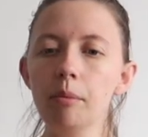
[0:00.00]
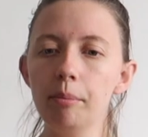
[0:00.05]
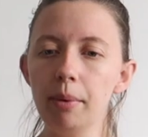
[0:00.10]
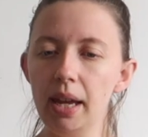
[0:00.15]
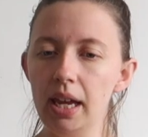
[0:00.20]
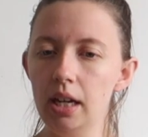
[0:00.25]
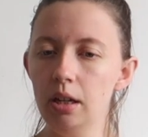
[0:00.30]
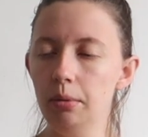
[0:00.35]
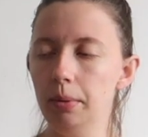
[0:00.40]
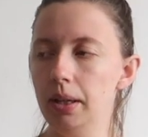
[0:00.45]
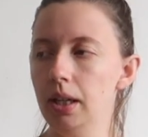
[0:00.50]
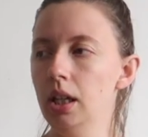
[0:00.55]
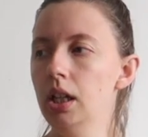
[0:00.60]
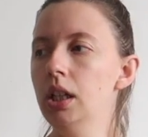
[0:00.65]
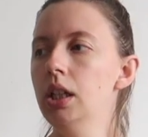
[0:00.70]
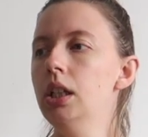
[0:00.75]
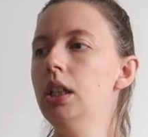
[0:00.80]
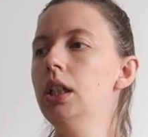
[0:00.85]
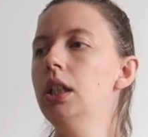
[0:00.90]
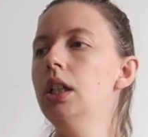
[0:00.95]
But anyway,
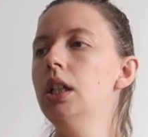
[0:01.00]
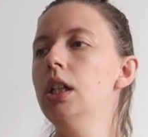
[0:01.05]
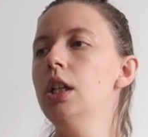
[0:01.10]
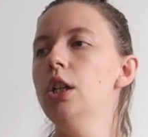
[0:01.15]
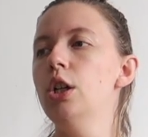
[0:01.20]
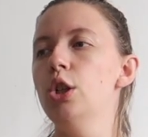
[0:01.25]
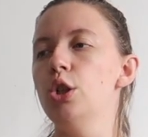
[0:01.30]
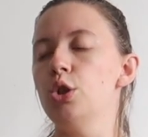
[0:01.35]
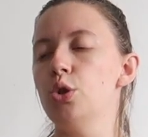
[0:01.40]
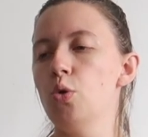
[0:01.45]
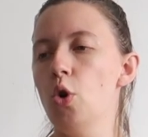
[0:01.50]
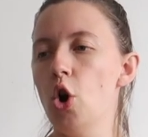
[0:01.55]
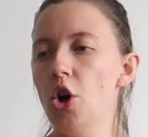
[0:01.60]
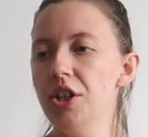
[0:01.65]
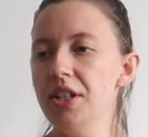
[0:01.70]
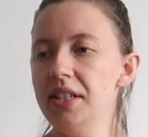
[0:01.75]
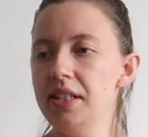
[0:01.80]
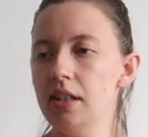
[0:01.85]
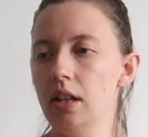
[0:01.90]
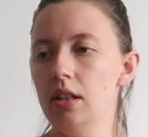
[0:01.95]
so
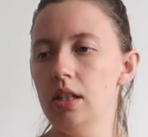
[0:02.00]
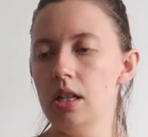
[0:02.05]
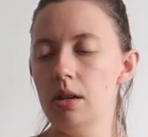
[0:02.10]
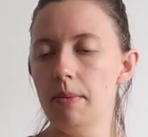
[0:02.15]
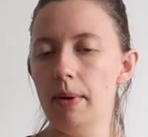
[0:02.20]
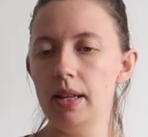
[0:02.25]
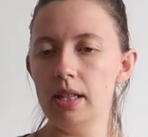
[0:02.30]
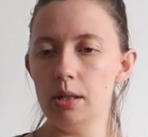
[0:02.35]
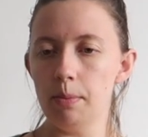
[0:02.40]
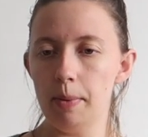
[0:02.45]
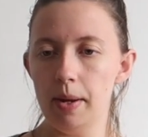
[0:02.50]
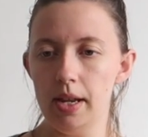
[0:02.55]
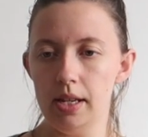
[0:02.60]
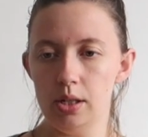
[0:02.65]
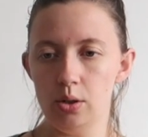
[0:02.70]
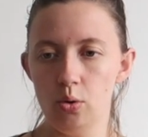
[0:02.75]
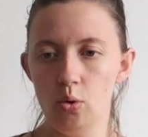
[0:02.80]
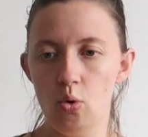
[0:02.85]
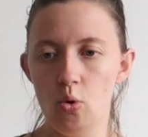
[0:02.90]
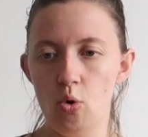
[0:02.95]
on the Sunday, he went to
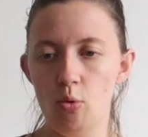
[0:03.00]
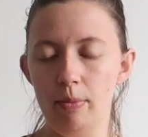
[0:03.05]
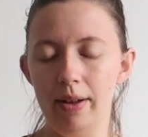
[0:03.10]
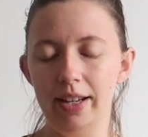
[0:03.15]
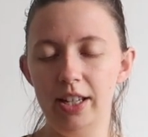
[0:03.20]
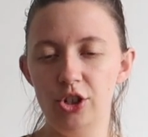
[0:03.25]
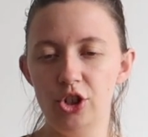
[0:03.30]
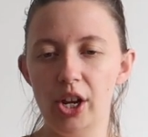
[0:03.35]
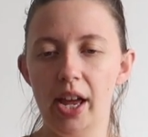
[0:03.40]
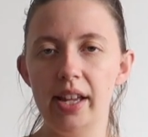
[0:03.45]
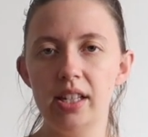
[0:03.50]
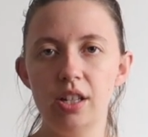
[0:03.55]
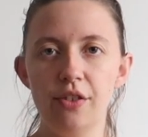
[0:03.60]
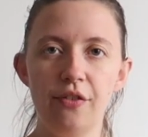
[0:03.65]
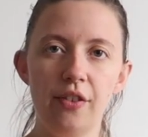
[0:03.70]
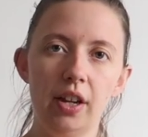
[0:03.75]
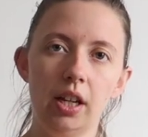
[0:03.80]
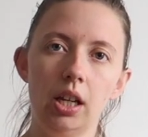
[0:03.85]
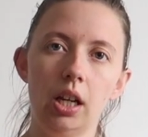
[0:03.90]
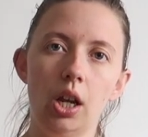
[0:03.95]
pets at home and he tried to
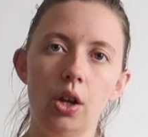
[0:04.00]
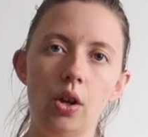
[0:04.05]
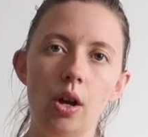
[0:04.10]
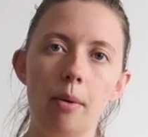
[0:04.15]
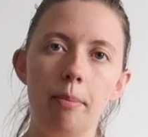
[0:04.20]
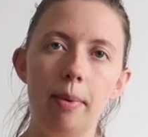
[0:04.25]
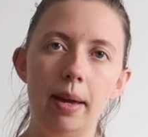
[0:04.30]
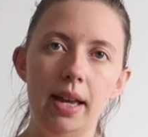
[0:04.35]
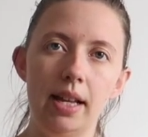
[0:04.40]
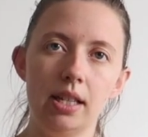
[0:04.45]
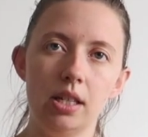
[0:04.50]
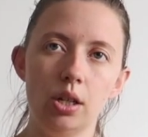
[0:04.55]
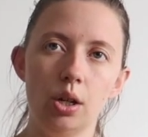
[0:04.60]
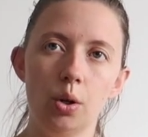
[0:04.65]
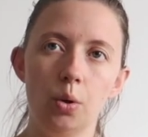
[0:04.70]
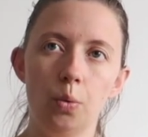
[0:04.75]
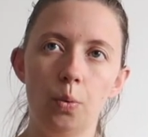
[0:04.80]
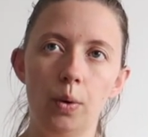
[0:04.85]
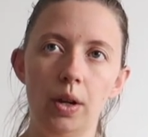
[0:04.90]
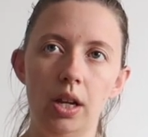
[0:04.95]
figure out a
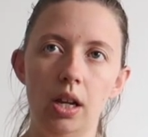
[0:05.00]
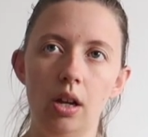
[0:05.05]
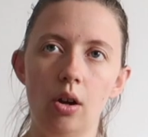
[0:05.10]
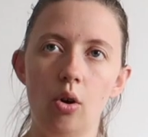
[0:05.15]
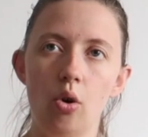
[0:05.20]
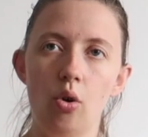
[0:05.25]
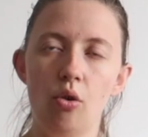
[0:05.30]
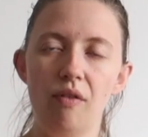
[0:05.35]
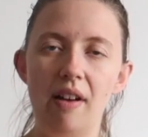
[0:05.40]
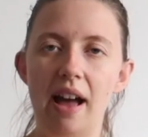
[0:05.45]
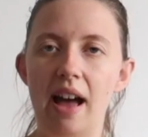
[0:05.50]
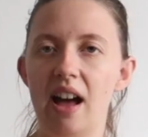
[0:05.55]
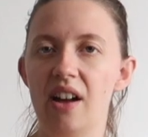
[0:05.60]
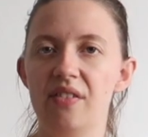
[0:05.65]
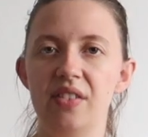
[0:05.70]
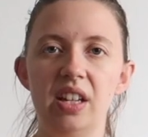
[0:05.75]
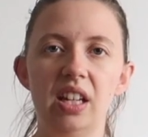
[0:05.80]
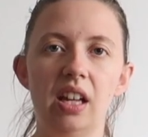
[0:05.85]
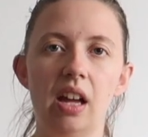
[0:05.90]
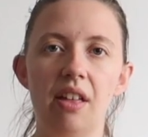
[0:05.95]
better way of
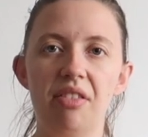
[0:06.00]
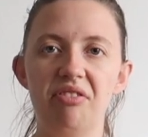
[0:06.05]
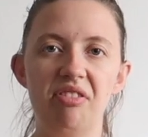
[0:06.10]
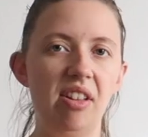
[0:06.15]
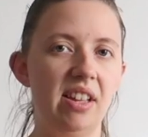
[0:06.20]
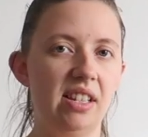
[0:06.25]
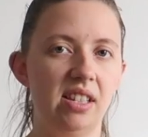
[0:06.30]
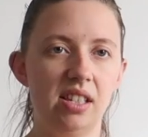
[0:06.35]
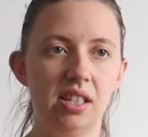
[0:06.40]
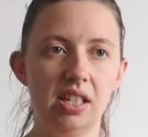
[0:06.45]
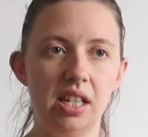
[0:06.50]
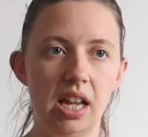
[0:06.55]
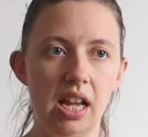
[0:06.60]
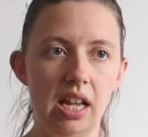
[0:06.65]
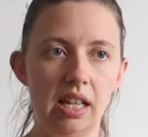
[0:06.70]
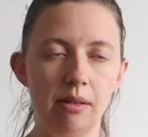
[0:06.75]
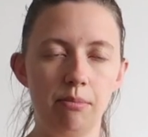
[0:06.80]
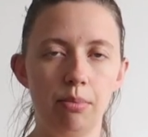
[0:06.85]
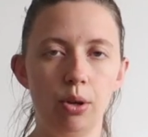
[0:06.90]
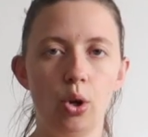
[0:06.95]
having this
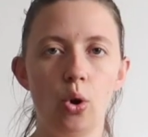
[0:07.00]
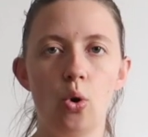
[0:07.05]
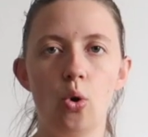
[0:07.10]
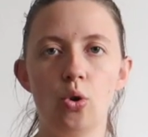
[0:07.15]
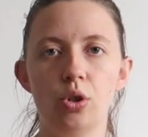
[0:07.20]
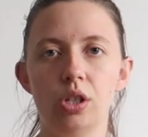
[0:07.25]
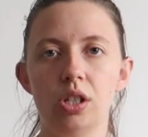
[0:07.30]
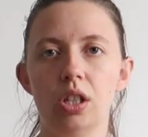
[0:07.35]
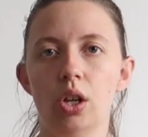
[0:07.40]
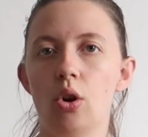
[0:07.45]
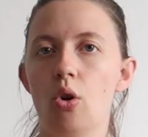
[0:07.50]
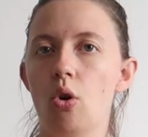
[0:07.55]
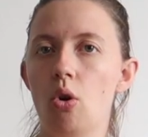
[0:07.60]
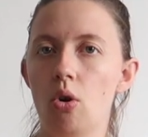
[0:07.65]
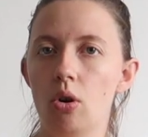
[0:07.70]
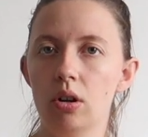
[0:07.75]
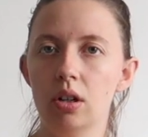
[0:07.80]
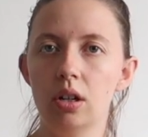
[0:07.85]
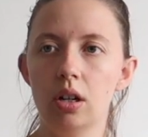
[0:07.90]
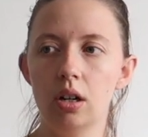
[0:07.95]
den, because the
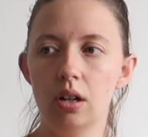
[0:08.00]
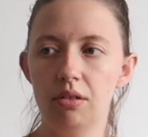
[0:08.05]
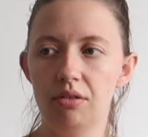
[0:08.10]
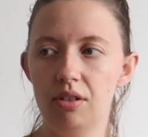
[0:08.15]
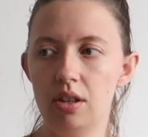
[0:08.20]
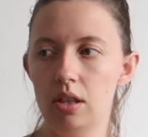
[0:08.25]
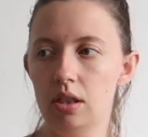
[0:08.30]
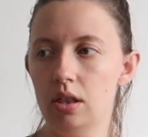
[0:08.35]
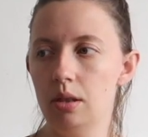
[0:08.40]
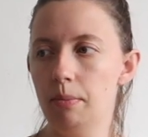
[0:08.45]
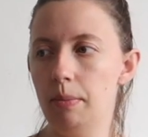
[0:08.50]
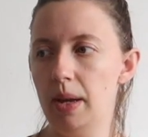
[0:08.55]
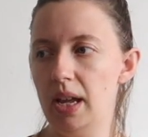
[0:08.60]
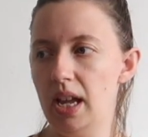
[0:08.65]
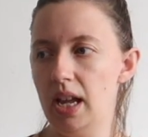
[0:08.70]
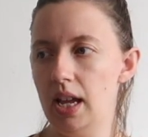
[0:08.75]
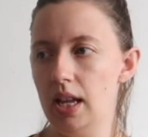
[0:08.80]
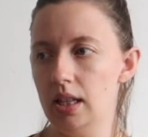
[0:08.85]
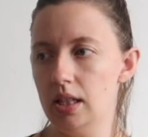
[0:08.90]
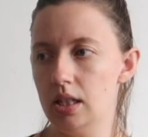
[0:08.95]
corner, the
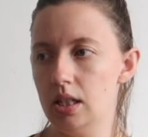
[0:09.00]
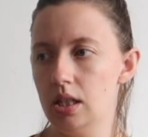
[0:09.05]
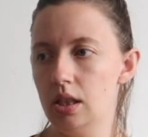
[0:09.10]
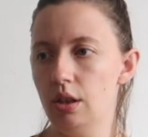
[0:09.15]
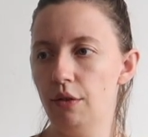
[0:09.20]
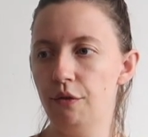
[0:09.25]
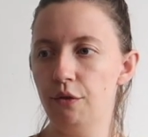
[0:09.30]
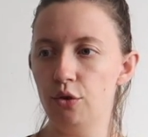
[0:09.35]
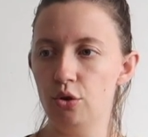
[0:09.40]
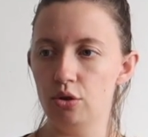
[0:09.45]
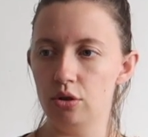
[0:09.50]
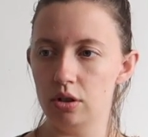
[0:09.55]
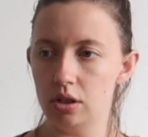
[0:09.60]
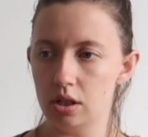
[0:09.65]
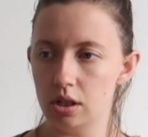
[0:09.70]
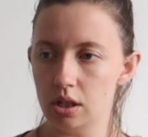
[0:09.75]
bed, the food,